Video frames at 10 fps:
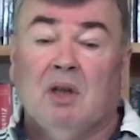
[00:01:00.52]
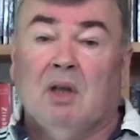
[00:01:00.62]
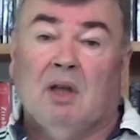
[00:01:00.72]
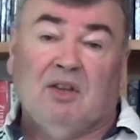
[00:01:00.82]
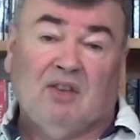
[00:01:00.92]

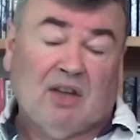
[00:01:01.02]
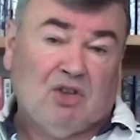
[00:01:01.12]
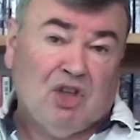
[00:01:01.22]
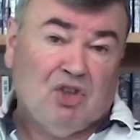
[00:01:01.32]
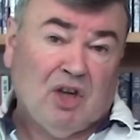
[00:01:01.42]

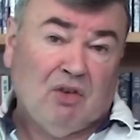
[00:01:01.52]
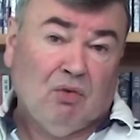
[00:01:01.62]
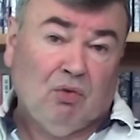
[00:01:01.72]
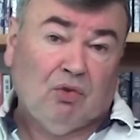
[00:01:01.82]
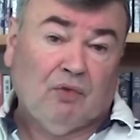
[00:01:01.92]
attaching
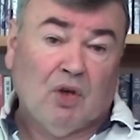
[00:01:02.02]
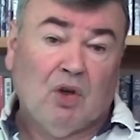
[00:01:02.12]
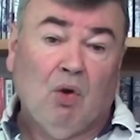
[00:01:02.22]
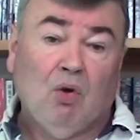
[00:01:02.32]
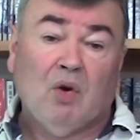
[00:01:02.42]
generals for
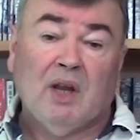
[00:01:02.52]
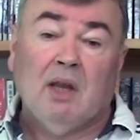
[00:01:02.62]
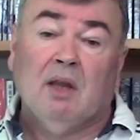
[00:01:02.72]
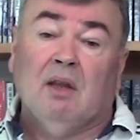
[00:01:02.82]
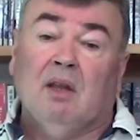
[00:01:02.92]

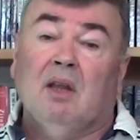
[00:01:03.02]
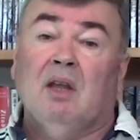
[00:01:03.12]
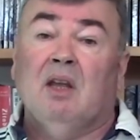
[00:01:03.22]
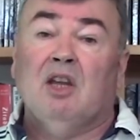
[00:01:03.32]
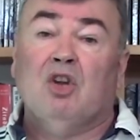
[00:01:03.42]
glory,
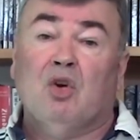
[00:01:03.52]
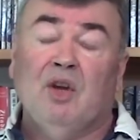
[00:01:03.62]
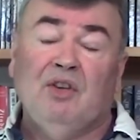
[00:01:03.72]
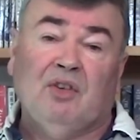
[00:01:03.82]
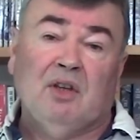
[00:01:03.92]

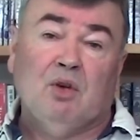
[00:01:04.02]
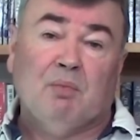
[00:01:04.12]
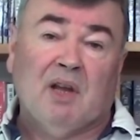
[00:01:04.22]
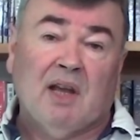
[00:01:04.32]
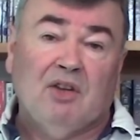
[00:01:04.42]
increasing your
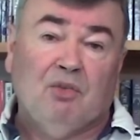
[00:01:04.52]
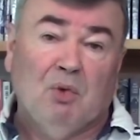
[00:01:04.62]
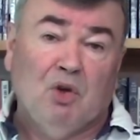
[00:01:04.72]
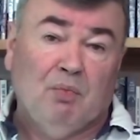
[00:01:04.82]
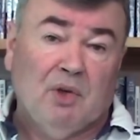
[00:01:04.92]
brigade's
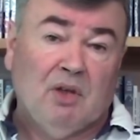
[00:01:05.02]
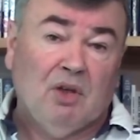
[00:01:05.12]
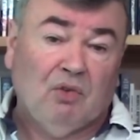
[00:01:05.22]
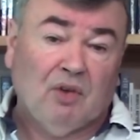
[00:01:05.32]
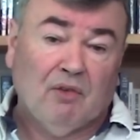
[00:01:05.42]
movement
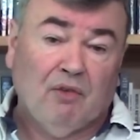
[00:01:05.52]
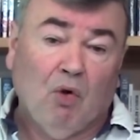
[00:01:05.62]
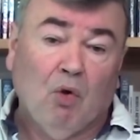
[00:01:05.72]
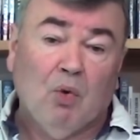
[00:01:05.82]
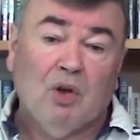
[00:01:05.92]
using
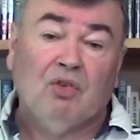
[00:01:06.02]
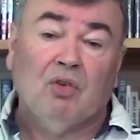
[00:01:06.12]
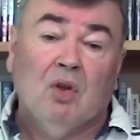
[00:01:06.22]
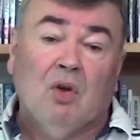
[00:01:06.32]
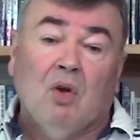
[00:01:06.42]
forwards,
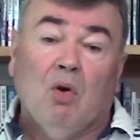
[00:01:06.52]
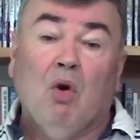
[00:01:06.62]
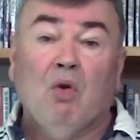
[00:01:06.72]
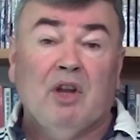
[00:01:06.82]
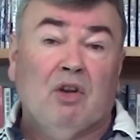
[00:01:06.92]

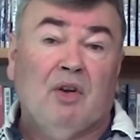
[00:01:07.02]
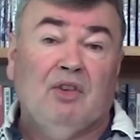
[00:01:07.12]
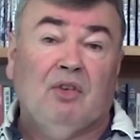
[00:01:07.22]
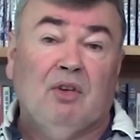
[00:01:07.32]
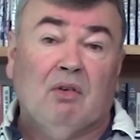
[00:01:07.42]
or
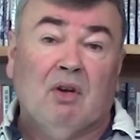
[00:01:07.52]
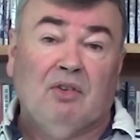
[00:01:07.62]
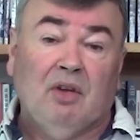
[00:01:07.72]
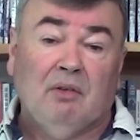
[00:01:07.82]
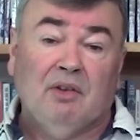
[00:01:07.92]
increasing your
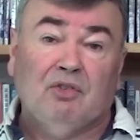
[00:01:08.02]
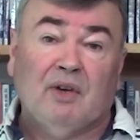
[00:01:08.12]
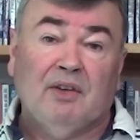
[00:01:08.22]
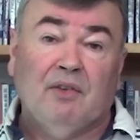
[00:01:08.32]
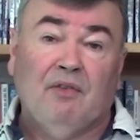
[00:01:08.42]
artillery's
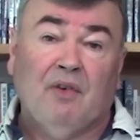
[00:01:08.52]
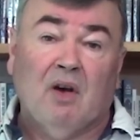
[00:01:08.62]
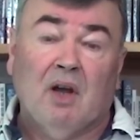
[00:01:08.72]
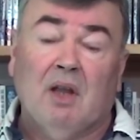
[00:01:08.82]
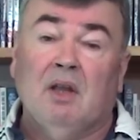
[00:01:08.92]
rate of
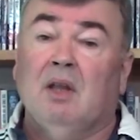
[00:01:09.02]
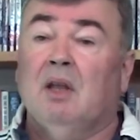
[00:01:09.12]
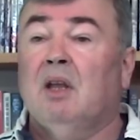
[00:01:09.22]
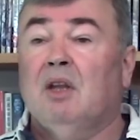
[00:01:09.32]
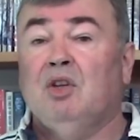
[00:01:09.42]
fire
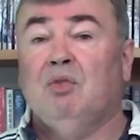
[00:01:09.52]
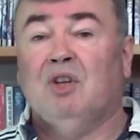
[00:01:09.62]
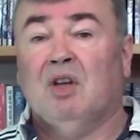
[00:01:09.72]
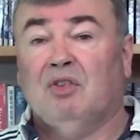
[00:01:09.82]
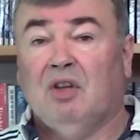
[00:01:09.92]

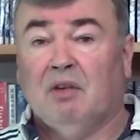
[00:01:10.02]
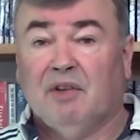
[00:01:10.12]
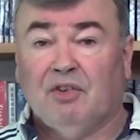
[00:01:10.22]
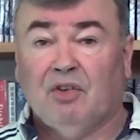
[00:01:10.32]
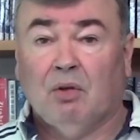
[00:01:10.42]
using artillery
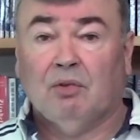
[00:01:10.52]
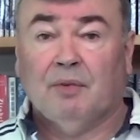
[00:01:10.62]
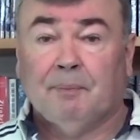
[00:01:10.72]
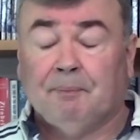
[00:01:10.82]
assault.